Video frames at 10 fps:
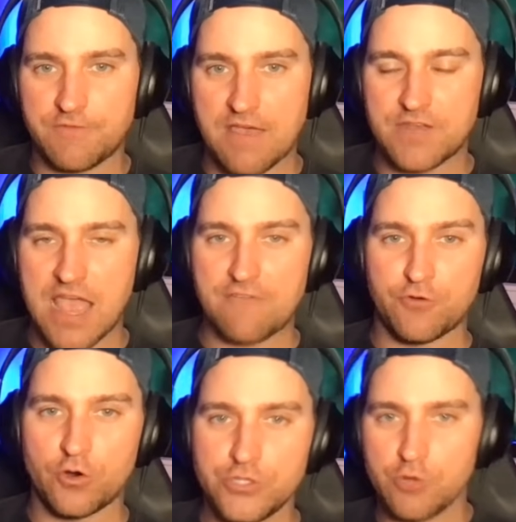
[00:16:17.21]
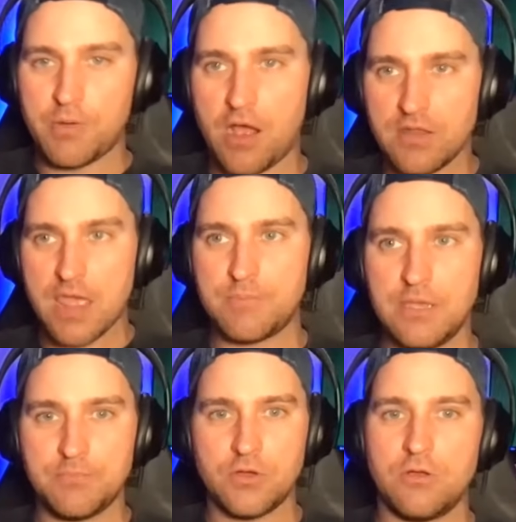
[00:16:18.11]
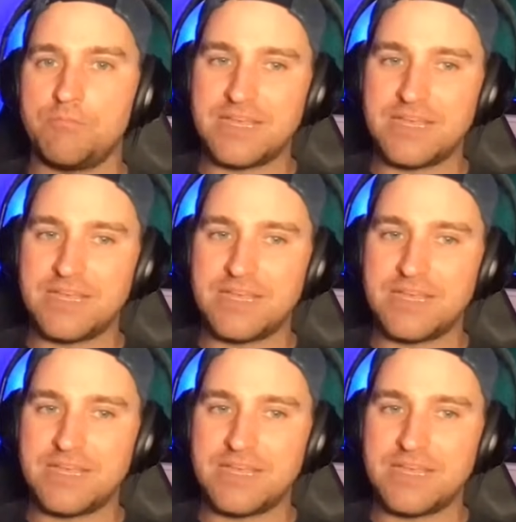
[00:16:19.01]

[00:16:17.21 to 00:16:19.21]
five and a half for you parlay people